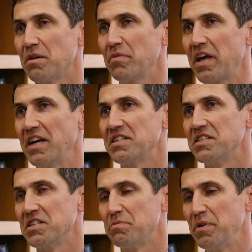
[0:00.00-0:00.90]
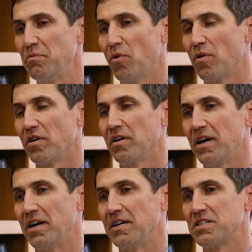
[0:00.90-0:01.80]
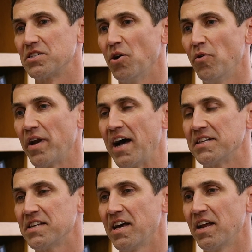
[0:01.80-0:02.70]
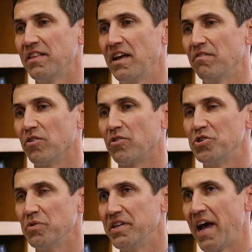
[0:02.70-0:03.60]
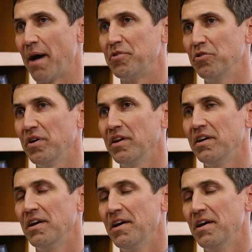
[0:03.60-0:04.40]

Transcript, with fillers: Some cases it's been more uh, slow in onset and they've learned to adapt to it.